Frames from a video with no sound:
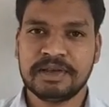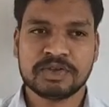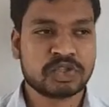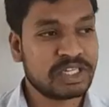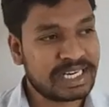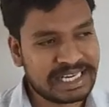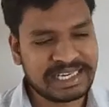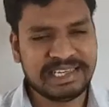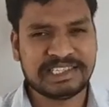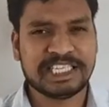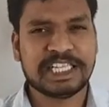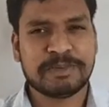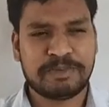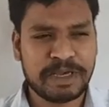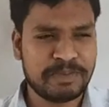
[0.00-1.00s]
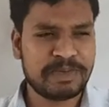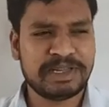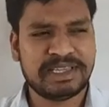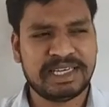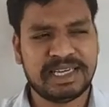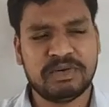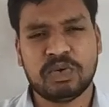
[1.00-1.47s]
So that reason the people
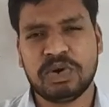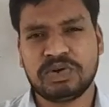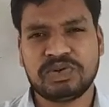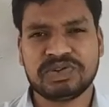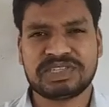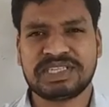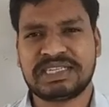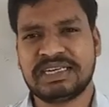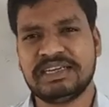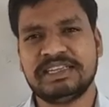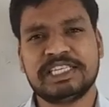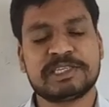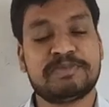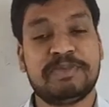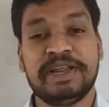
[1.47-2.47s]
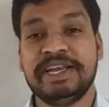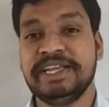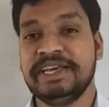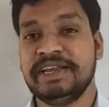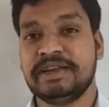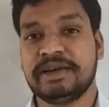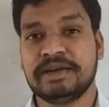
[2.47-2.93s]
they want to settle in the plain
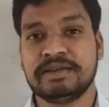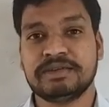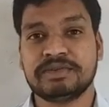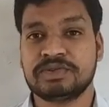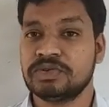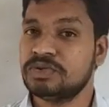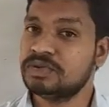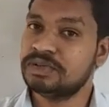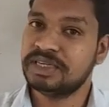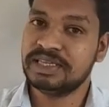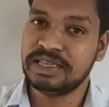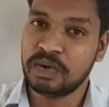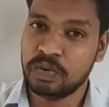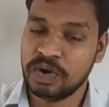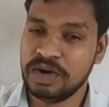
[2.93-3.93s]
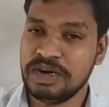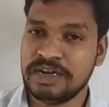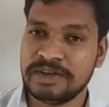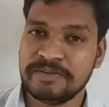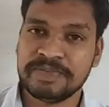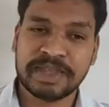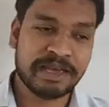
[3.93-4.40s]
area. So in the
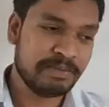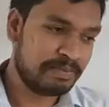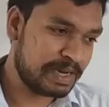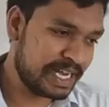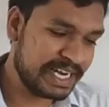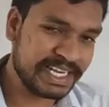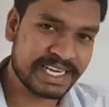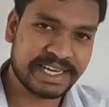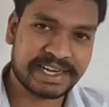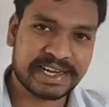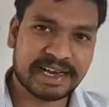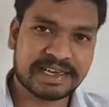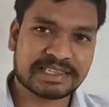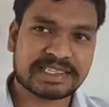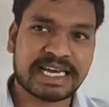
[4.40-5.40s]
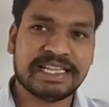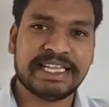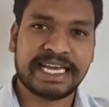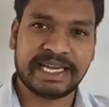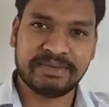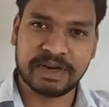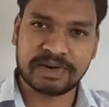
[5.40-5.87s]
world, plain areas and
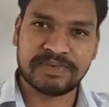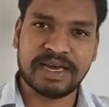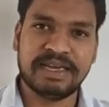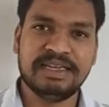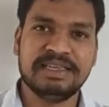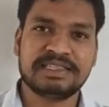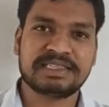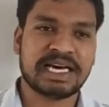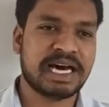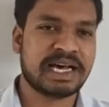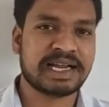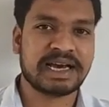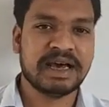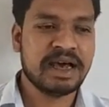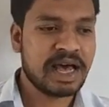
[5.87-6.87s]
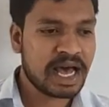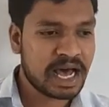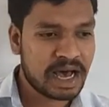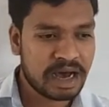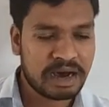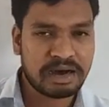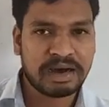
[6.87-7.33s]
the river valleys
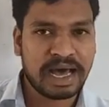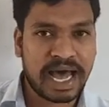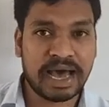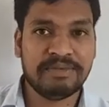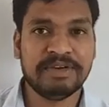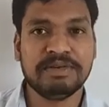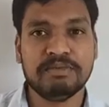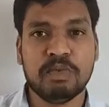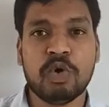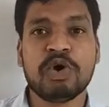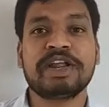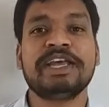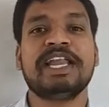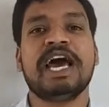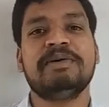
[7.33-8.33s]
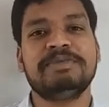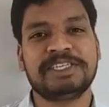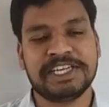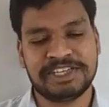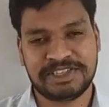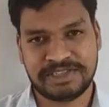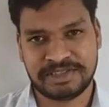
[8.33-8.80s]
are having more
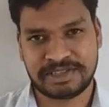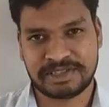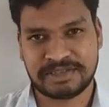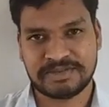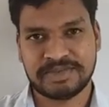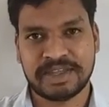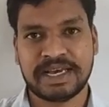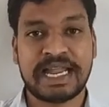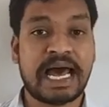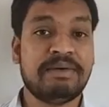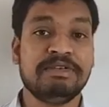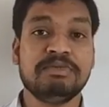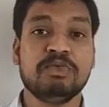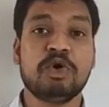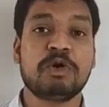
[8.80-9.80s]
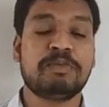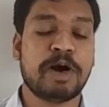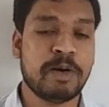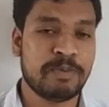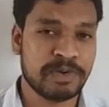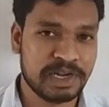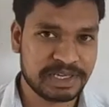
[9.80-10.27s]
inhabitations, are having more
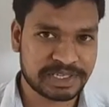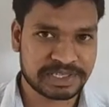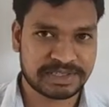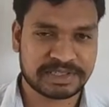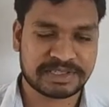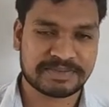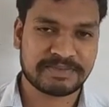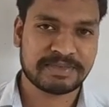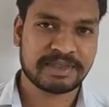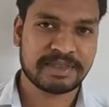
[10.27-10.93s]
populations.